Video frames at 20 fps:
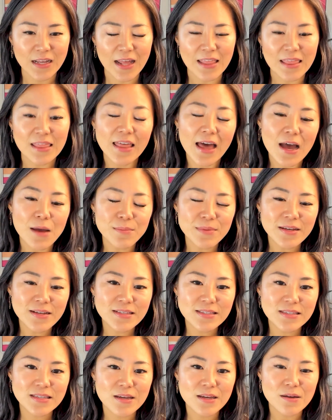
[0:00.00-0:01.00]
And that
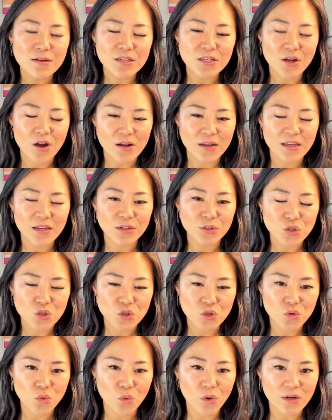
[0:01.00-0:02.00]
means talking in
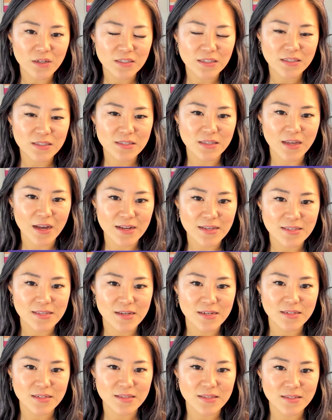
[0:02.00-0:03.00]
short, concise
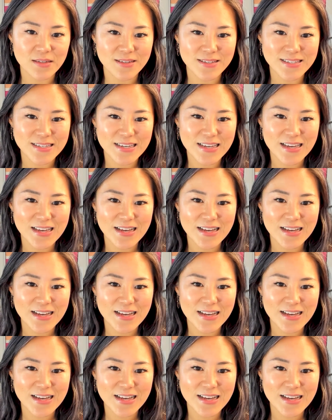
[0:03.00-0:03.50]
sentences.